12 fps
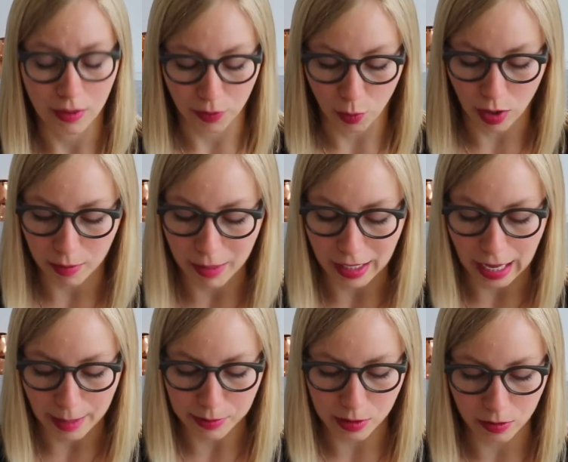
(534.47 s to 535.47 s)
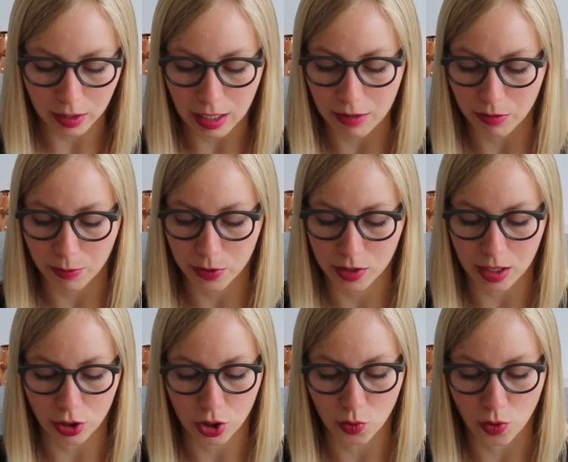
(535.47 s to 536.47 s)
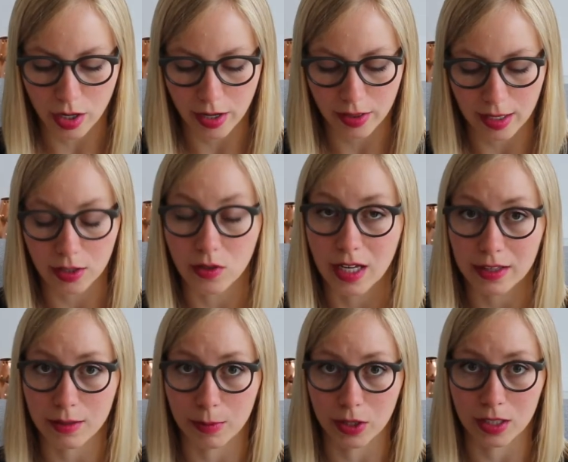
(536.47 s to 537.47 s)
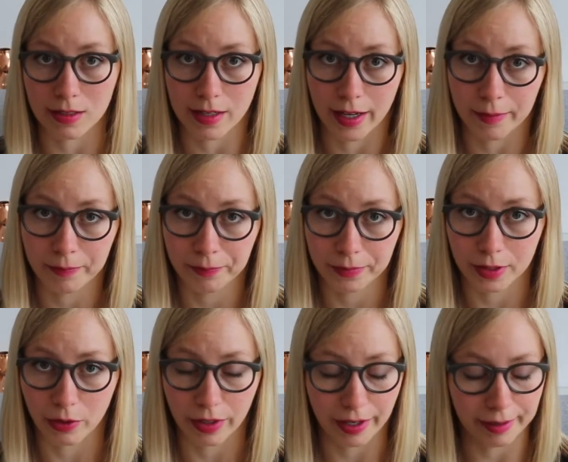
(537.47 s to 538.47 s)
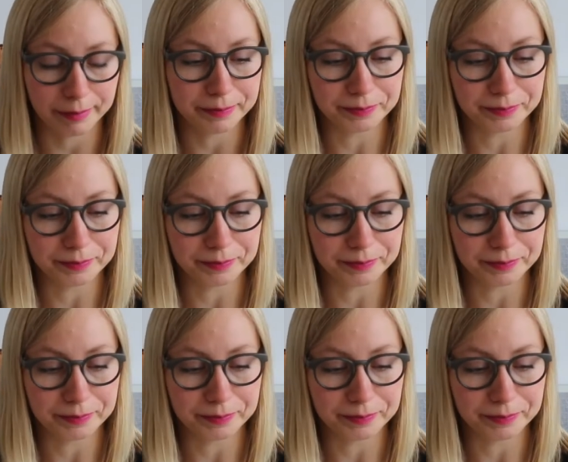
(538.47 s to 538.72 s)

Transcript: if you want to make absolutely 100% sure that you get the book in time, okay?